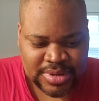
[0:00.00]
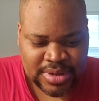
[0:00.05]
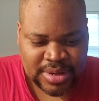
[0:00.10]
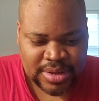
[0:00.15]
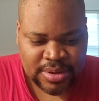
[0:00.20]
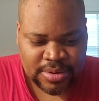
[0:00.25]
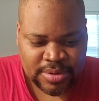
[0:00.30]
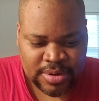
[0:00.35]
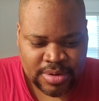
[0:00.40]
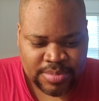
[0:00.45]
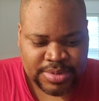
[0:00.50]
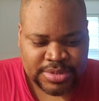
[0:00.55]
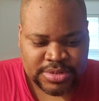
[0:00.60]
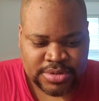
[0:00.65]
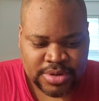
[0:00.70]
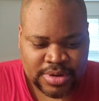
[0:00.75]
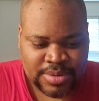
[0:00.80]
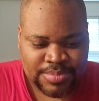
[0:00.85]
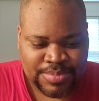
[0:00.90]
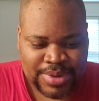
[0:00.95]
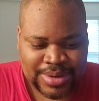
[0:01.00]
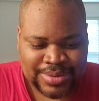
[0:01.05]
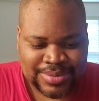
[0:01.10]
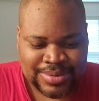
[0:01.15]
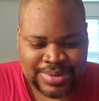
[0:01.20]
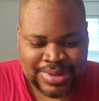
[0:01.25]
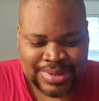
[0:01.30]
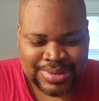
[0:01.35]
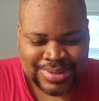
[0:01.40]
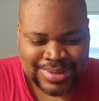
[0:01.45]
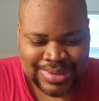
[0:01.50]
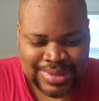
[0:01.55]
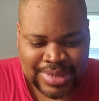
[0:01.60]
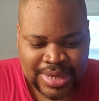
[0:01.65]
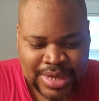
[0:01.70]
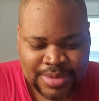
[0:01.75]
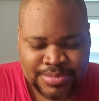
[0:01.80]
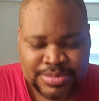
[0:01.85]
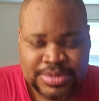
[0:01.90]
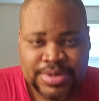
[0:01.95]
I'm gonna be talking about the
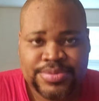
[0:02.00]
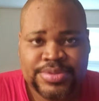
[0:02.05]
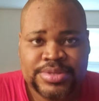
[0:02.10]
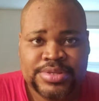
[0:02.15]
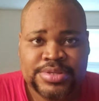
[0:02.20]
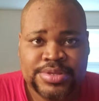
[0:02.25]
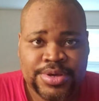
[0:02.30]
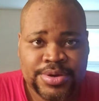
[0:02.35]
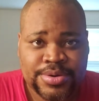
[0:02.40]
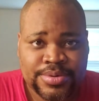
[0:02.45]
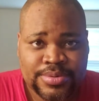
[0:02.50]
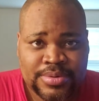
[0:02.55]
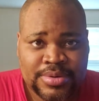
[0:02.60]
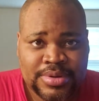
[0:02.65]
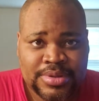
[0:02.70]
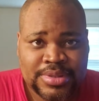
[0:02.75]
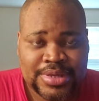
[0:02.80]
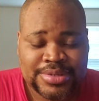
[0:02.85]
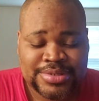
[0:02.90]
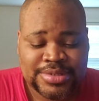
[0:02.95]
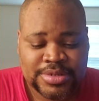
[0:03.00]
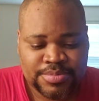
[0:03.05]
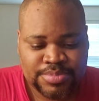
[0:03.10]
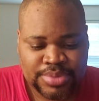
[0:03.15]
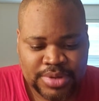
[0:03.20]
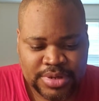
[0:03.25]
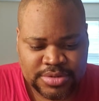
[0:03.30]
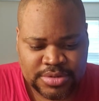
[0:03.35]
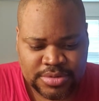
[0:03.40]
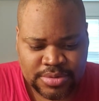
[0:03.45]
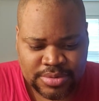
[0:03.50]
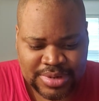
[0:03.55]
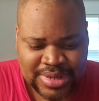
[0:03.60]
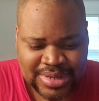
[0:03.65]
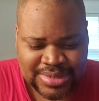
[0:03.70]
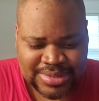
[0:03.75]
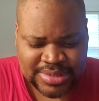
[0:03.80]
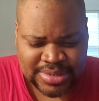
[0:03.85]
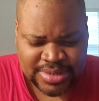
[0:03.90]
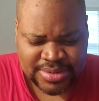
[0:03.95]
games of the year that took place during that
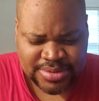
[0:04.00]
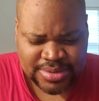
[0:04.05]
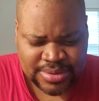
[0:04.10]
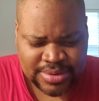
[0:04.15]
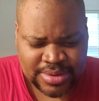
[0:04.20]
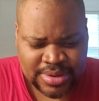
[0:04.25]
season.